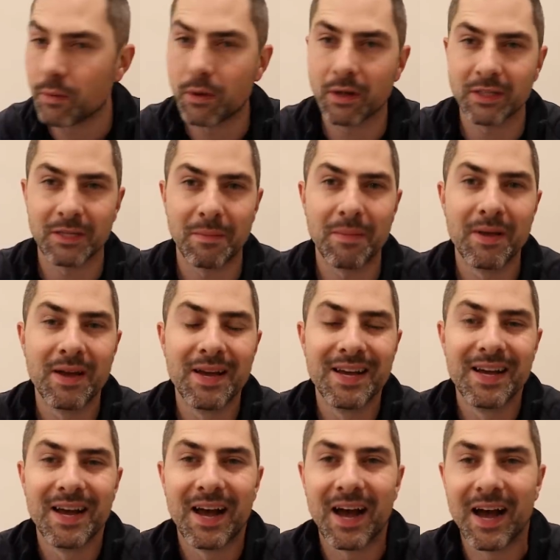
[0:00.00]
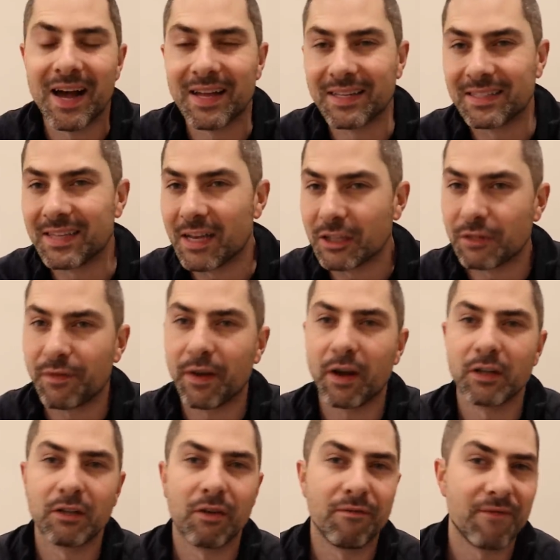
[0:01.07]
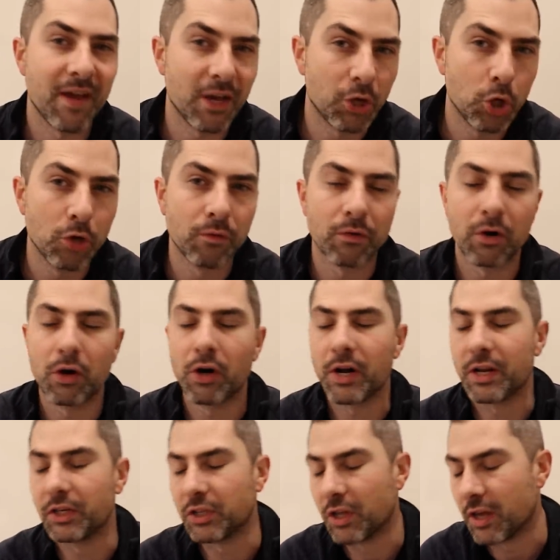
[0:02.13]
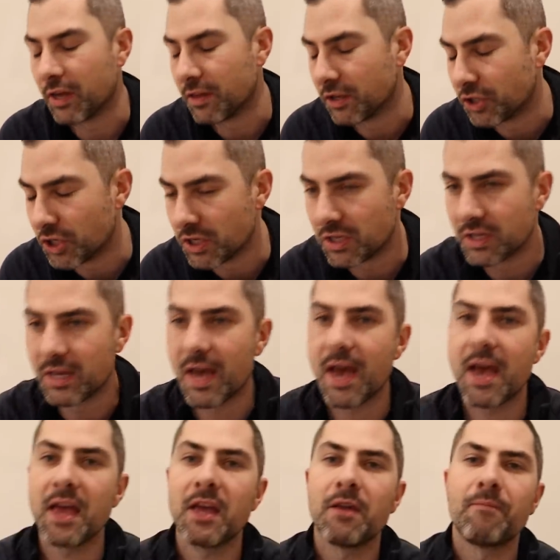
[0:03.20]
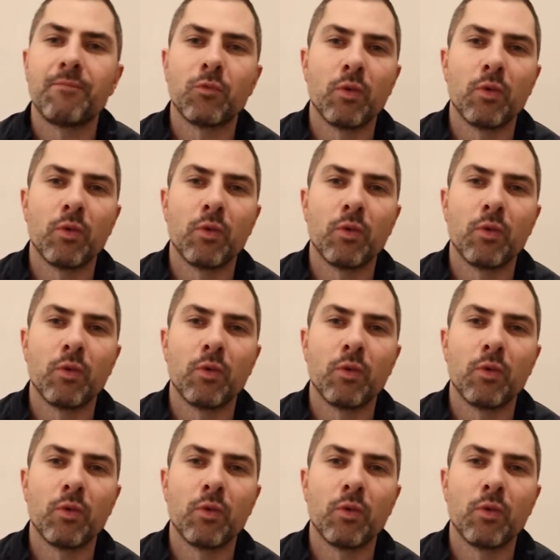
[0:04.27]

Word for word: We got some uh, sales figures on Vancouver and, and the GTA.